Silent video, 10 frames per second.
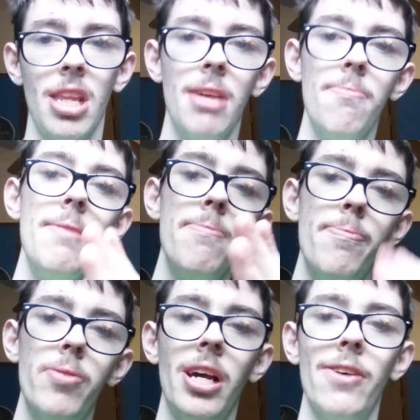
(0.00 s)
might be
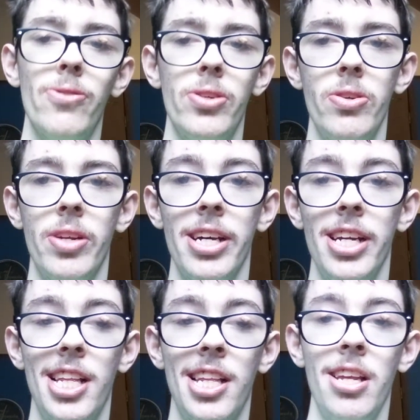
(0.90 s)
pretty helpful to you
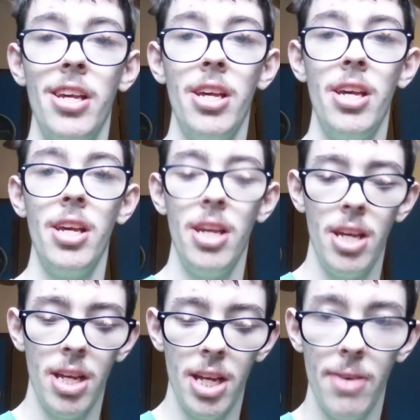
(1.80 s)
guys.
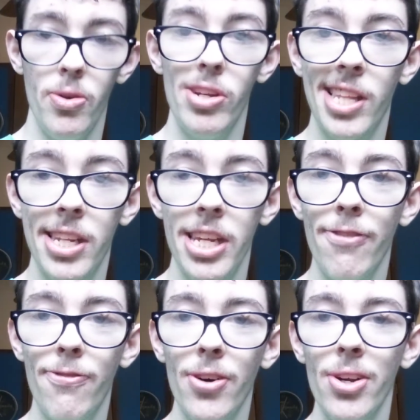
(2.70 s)
Use
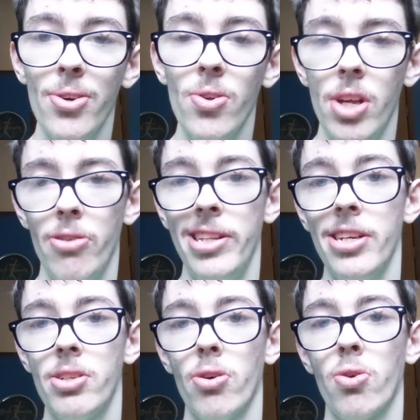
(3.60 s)
tinfoil, and there's
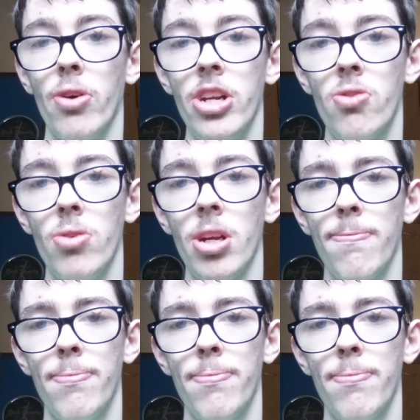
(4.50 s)
also a coin trick,